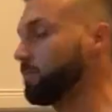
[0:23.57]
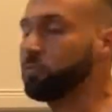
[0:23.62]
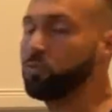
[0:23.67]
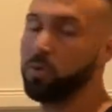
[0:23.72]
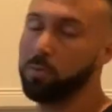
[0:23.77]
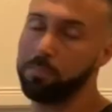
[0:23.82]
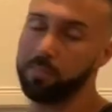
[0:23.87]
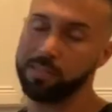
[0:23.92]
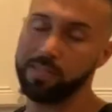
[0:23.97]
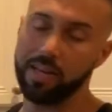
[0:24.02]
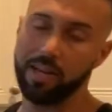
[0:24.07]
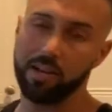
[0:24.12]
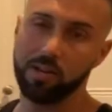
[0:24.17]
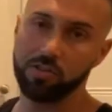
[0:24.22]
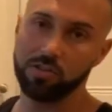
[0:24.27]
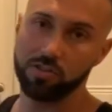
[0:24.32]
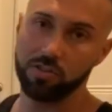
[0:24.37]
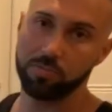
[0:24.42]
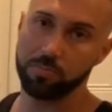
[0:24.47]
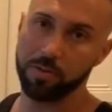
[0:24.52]
sweet
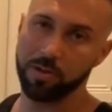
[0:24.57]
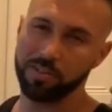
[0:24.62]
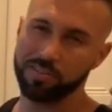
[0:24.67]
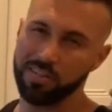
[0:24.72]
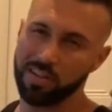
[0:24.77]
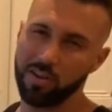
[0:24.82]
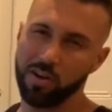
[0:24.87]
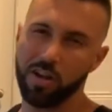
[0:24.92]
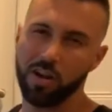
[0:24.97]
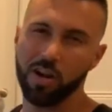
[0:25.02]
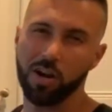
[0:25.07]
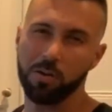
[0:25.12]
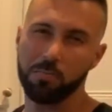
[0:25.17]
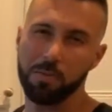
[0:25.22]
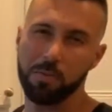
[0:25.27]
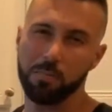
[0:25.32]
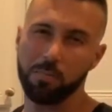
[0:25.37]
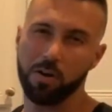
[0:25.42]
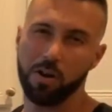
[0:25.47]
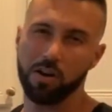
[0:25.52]
potatoes, just because I know a lot of
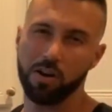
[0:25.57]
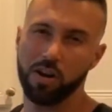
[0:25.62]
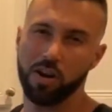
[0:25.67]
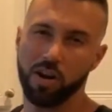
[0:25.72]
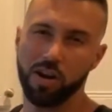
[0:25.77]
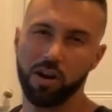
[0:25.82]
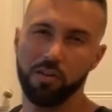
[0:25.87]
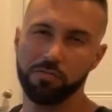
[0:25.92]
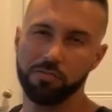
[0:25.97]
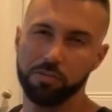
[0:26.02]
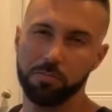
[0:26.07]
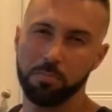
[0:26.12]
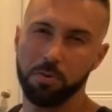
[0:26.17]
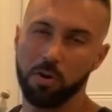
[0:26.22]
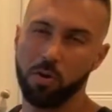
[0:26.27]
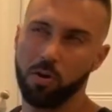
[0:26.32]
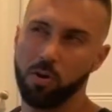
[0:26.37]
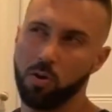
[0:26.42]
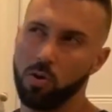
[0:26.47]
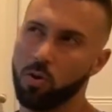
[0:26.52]
people are not
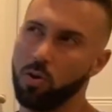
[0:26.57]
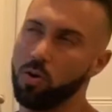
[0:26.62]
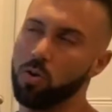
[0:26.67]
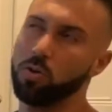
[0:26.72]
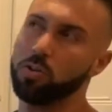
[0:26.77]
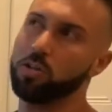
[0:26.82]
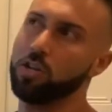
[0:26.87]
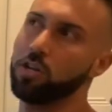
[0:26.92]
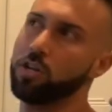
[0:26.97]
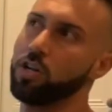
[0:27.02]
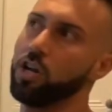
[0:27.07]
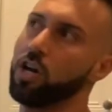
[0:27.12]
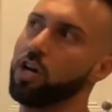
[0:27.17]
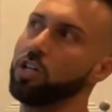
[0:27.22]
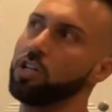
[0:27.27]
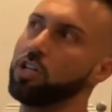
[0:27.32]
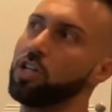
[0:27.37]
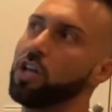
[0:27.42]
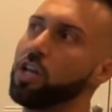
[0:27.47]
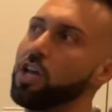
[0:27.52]
comfortable or they're
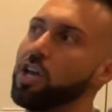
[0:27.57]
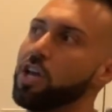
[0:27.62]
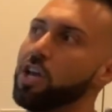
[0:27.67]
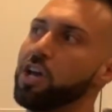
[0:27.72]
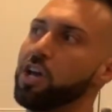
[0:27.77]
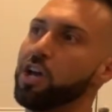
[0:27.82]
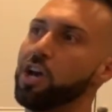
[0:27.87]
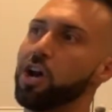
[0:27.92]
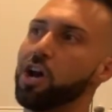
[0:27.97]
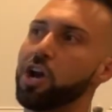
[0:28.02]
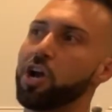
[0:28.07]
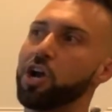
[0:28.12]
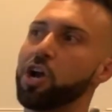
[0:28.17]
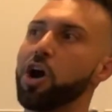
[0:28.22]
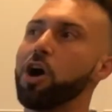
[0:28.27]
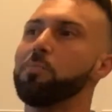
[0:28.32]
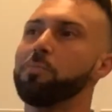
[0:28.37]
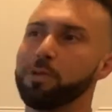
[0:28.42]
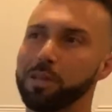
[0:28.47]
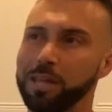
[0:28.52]
not
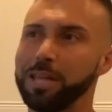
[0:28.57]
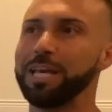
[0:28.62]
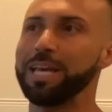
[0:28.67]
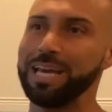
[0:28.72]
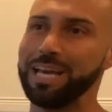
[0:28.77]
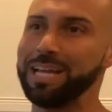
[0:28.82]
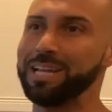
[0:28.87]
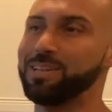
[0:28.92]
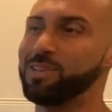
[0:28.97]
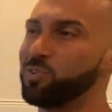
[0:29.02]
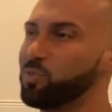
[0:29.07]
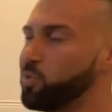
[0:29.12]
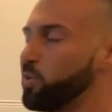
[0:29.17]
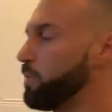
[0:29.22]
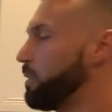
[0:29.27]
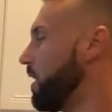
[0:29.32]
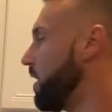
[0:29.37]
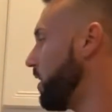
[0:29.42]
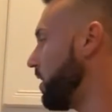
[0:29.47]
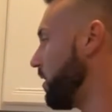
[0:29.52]
commonly eating
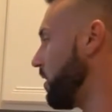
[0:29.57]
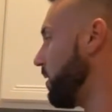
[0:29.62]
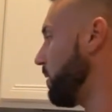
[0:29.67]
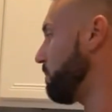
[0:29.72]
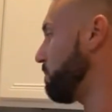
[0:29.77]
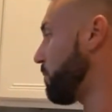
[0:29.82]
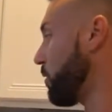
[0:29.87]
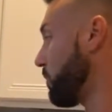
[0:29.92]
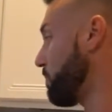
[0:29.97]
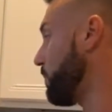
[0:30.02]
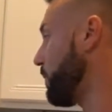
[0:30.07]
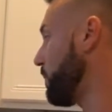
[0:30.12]
sweet, purple